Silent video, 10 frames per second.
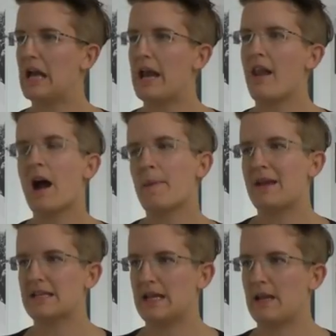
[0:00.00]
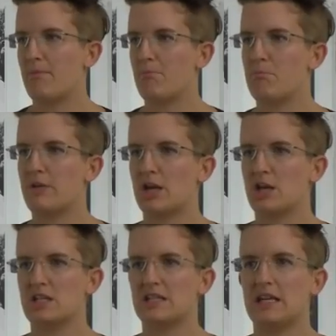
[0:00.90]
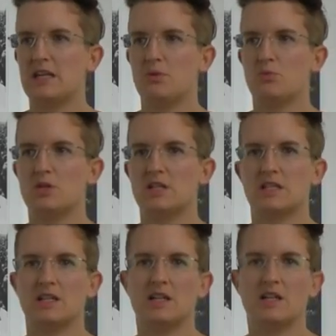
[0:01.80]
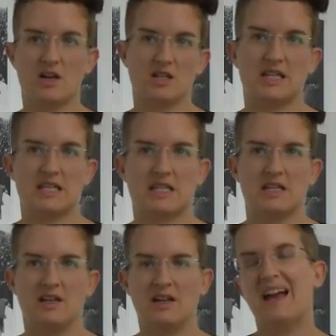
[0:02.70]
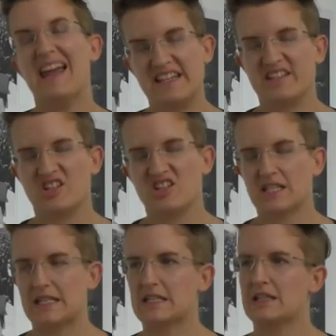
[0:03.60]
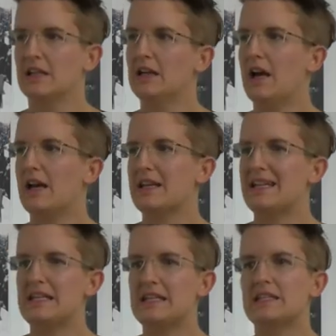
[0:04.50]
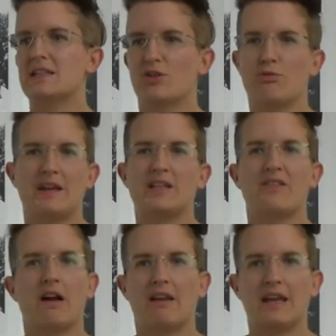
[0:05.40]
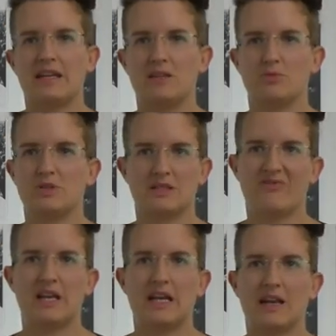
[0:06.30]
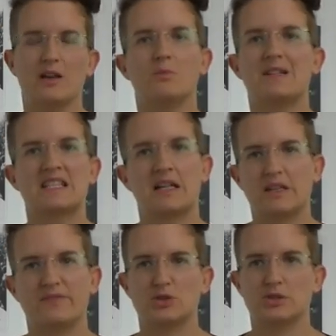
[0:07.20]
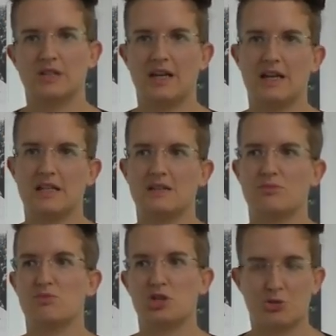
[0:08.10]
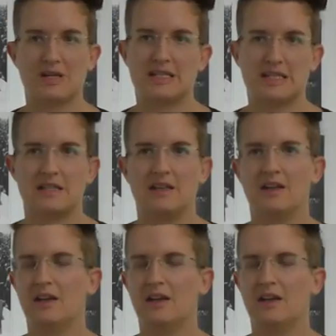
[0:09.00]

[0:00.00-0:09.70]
and I met him because he was an artist, is an artist, and he needed a creative outlet. He was feeling a little bit stifled and restricted.